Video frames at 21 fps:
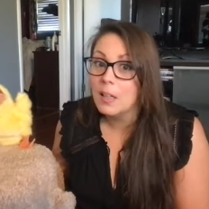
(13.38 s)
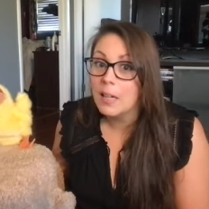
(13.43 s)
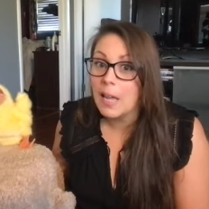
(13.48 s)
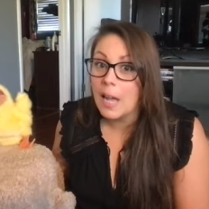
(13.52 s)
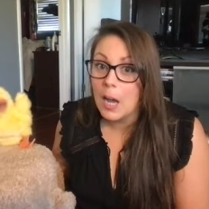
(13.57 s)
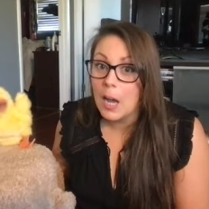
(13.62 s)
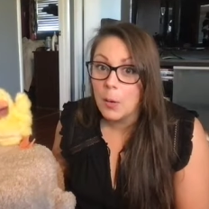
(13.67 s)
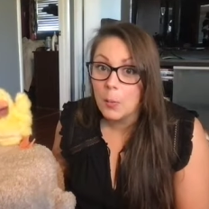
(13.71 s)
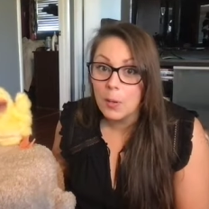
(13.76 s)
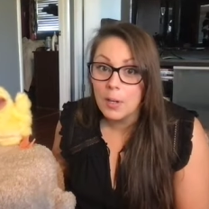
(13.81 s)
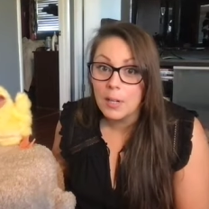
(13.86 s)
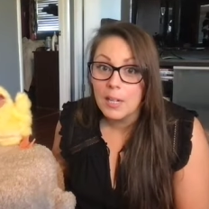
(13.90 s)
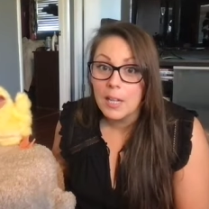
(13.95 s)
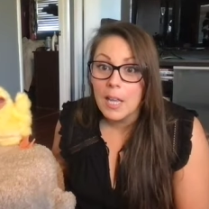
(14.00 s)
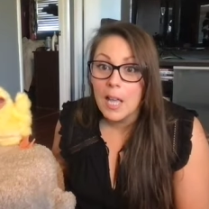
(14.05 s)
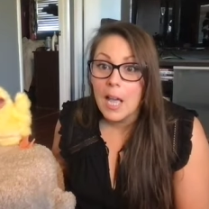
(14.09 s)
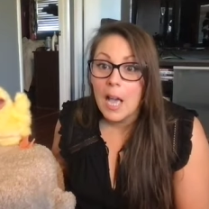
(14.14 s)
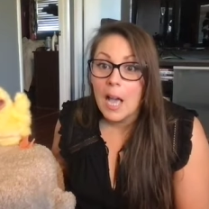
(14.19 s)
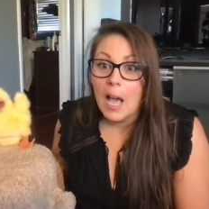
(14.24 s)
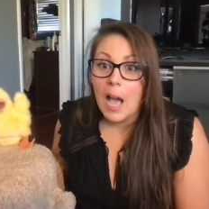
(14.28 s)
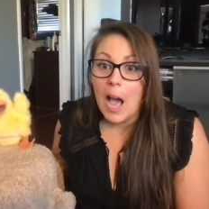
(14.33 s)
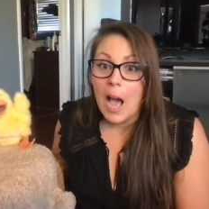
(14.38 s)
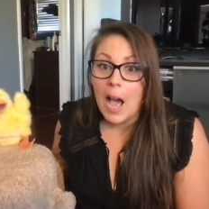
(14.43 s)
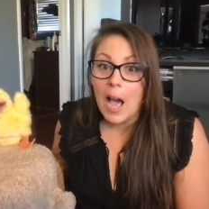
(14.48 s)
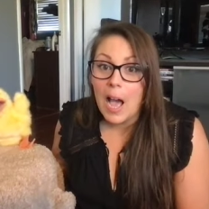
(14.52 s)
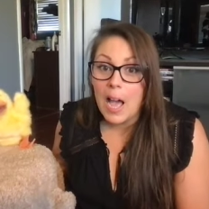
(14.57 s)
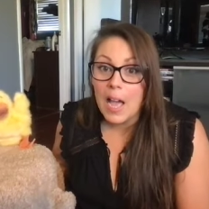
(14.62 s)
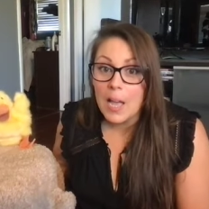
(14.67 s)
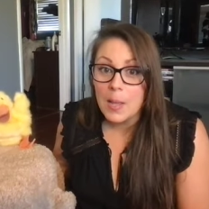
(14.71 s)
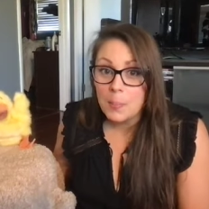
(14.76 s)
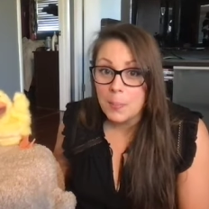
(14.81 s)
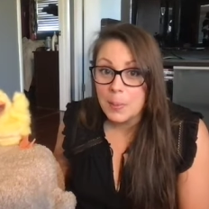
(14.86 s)
Howard,
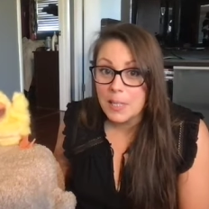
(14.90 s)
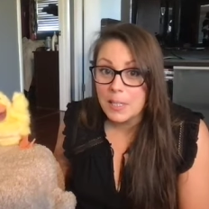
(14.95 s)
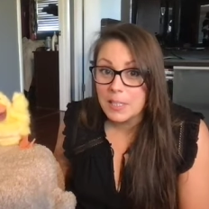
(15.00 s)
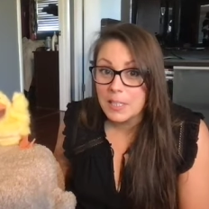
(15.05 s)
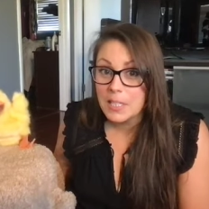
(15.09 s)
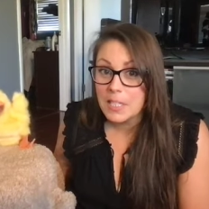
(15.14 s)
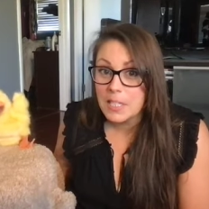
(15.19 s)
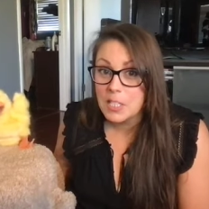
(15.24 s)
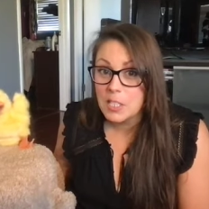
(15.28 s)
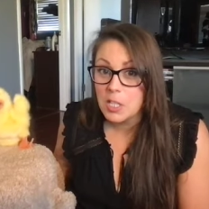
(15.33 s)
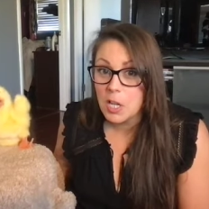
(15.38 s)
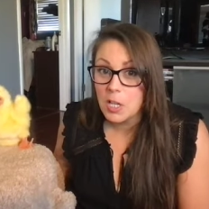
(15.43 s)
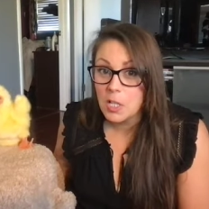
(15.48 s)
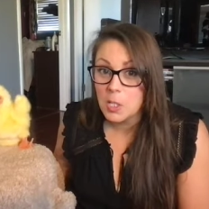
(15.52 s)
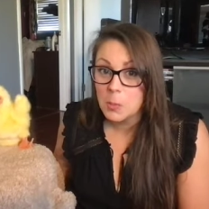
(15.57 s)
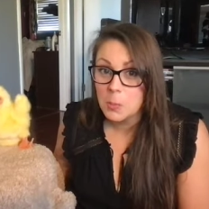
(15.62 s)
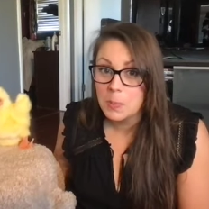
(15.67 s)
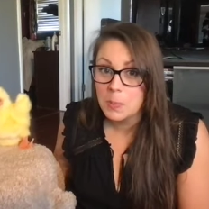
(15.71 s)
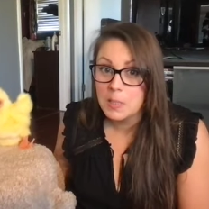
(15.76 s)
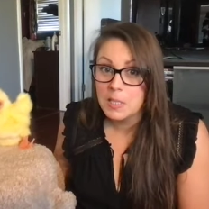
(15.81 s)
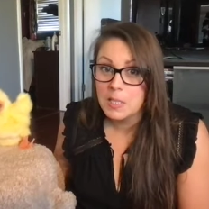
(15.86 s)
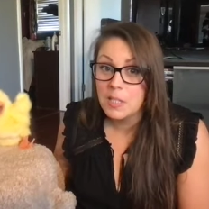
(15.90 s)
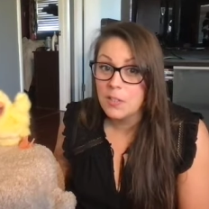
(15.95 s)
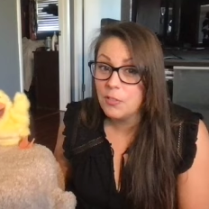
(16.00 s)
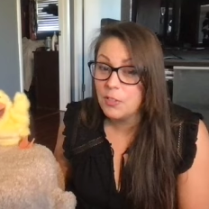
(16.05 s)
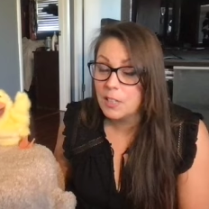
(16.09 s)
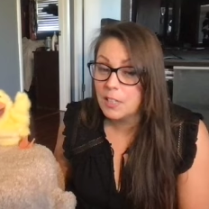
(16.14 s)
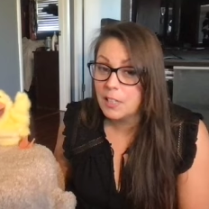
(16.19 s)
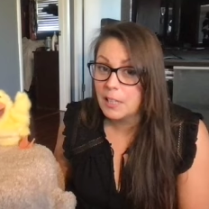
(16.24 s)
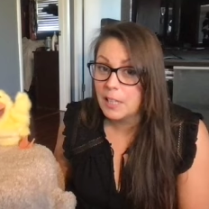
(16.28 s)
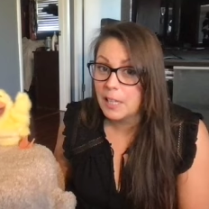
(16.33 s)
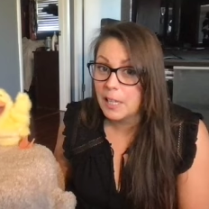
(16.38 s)
I picked this song
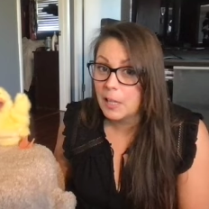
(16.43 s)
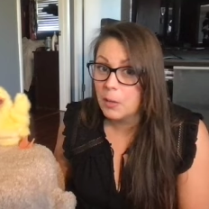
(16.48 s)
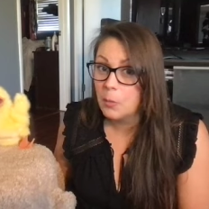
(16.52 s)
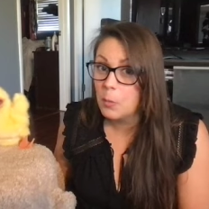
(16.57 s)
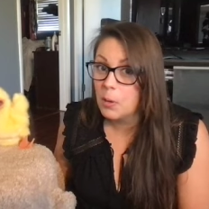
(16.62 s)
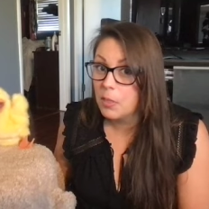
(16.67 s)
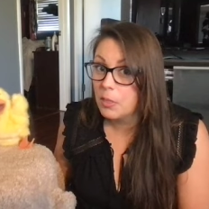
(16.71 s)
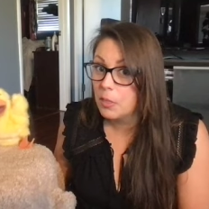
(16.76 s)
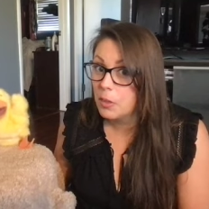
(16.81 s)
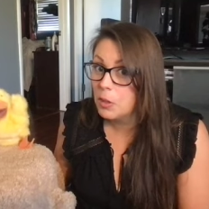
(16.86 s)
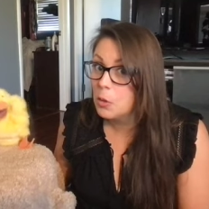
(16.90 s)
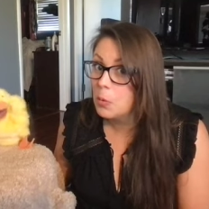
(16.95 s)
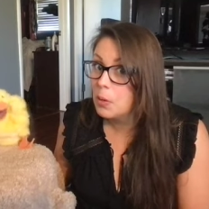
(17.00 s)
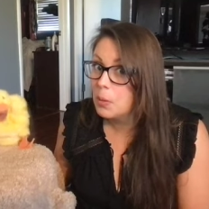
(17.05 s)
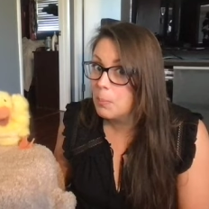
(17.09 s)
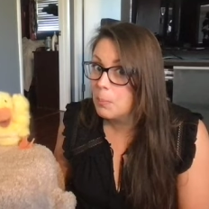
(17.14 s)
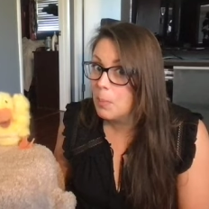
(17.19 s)
specifically with you in